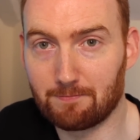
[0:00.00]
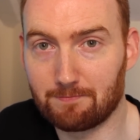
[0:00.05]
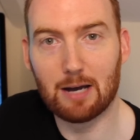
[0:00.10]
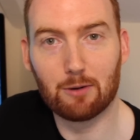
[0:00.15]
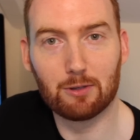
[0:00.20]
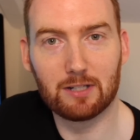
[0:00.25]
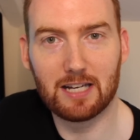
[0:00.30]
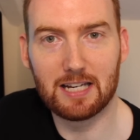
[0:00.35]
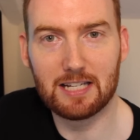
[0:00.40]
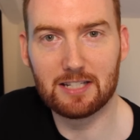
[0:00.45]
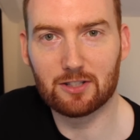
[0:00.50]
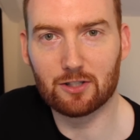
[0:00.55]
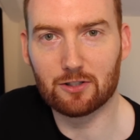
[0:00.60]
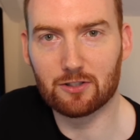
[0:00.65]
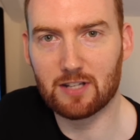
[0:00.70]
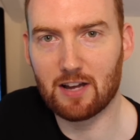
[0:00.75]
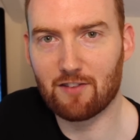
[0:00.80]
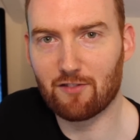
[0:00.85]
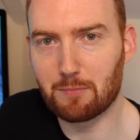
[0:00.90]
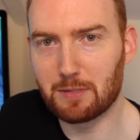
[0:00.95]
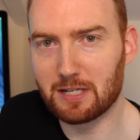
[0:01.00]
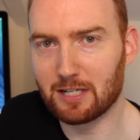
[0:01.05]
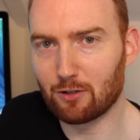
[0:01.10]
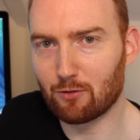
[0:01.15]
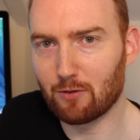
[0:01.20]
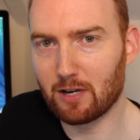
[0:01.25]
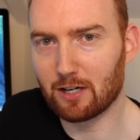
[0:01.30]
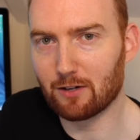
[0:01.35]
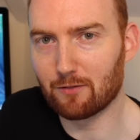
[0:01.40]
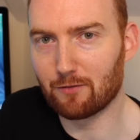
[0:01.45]
Nowadays, there's never been a
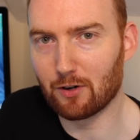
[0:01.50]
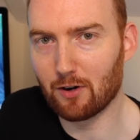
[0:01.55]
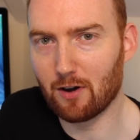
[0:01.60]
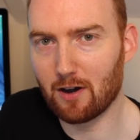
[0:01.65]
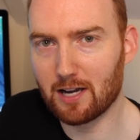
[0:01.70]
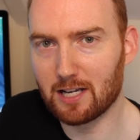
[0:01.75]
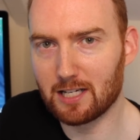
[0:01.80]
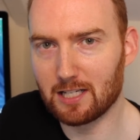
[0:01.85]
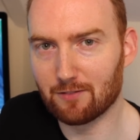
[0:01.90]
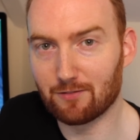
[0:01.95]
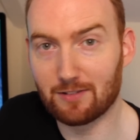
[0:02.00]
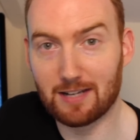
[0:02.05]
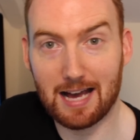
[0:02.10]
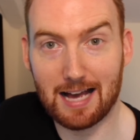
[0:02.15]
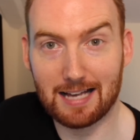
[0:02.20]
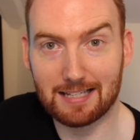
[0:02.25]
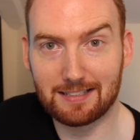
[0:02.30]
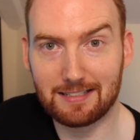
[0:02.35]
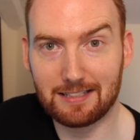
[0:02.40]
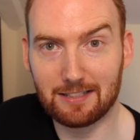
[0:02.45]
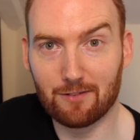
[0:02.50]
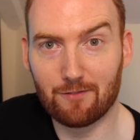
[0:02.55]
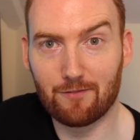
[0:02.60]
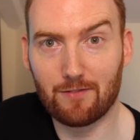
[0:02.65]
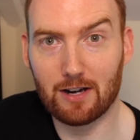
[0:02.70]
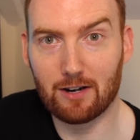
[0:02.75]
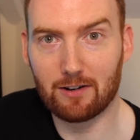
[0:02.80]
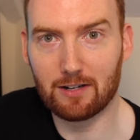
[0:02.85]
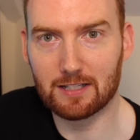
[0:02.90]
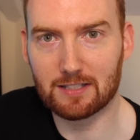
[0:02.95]
greater variety of nasty,
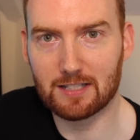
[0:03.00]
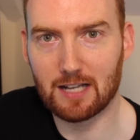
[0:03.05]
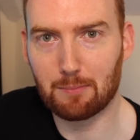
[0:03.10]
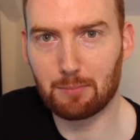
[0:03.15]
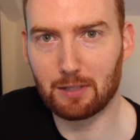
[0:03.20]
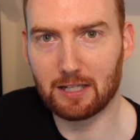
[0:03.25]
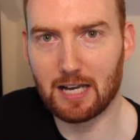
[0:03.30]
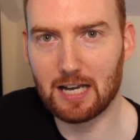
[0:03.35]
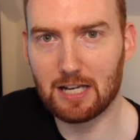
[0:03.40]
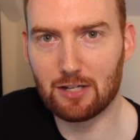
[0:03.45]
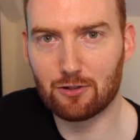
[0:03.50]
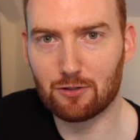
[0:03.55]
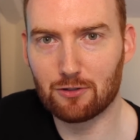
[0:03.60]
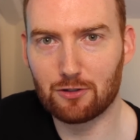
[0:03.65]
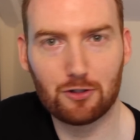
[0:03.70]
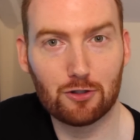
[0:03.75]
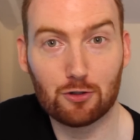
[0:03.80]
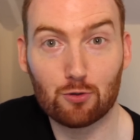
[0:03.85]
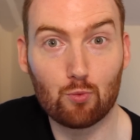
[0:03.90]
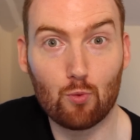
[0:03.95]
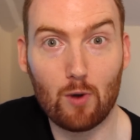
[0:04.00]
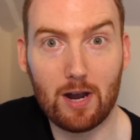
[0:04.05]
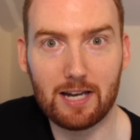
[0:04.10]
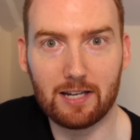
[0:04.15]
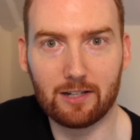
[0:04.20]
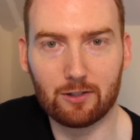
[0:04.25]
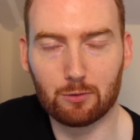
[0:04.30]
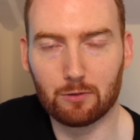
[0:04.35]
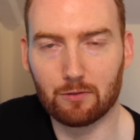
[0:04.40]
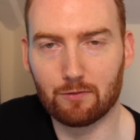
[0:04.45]
nefarious applications just
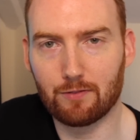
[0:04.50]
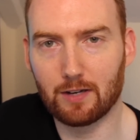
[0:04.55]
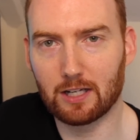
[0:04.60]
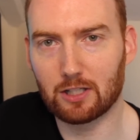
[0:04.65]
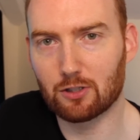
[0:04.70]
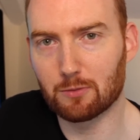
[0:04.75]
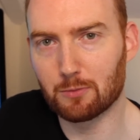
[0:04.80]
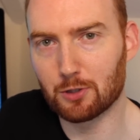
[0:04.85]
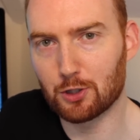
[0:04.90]
waiting to infect your